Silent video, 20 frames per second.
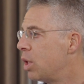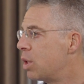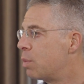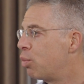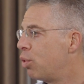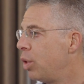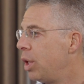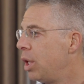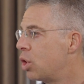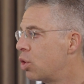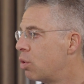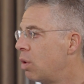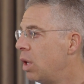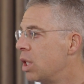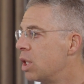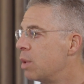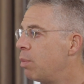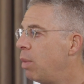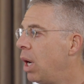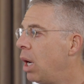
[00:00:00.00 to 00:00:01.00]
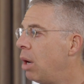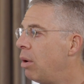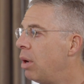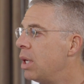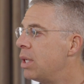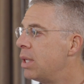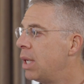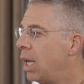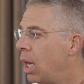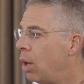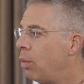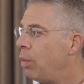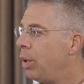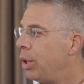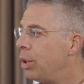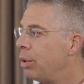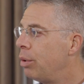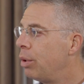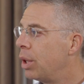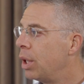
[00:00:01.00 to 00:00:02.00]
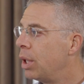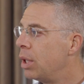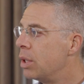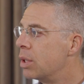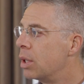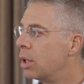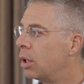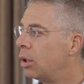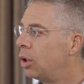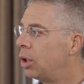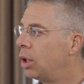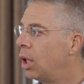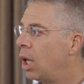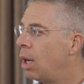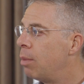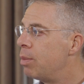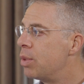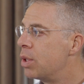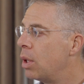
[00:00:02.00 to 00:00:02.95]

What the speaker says: It's pretty transparent how we do things in our shop.